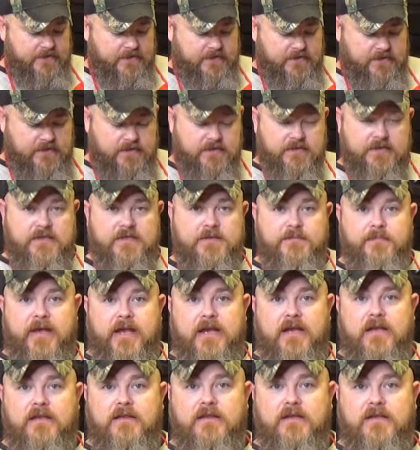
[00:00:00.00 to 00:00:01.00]
This is just
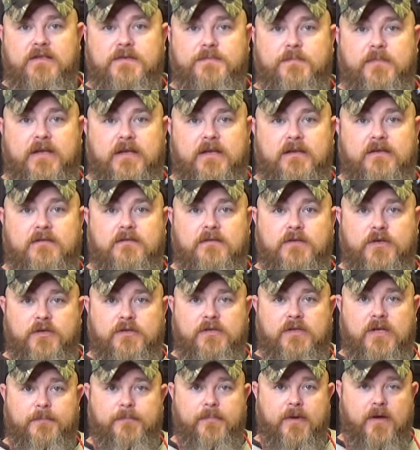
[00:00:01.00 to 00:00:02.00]
bacon that's been
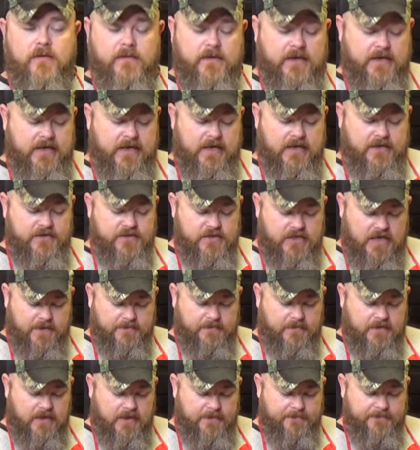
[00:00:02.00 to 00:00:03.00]
cooked up already and, and
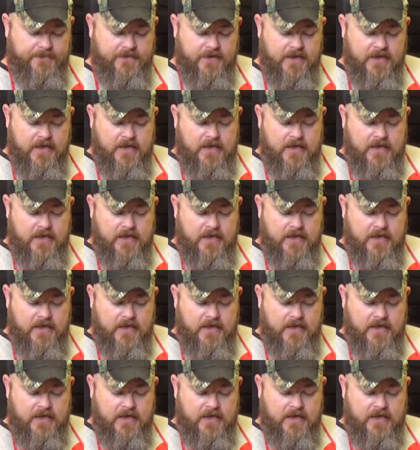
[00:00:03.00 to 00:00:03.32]
chopped crumbled. up.